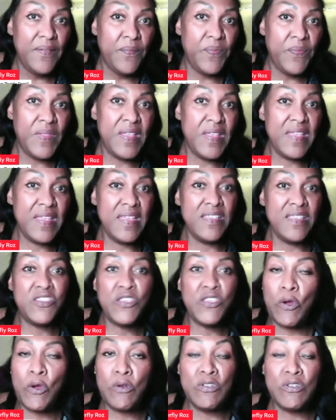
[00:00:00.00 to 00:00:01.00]
it
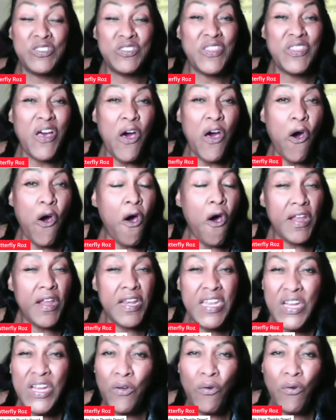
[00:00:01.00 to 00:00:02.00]
turns the
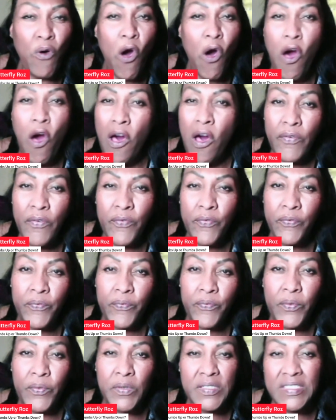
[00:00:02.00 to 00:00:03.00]
audio off or
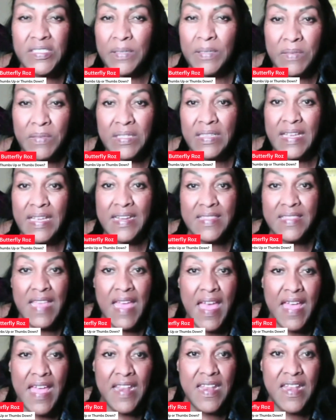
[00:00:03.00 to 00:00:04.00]
something like that.
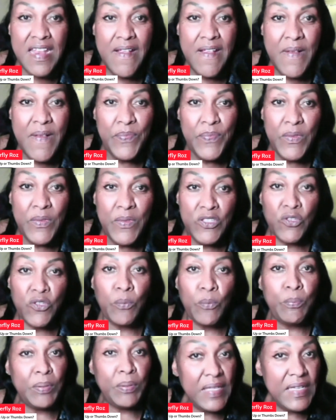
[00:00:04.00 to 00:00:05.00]
So
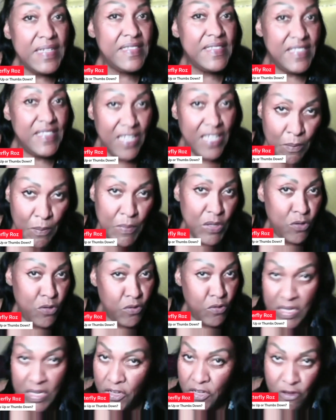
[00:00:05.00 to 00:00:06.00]
please tell me you can
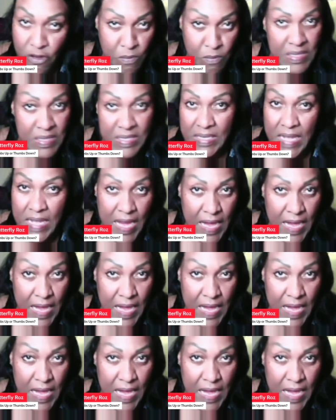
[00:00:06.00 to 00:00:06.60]
hear me today.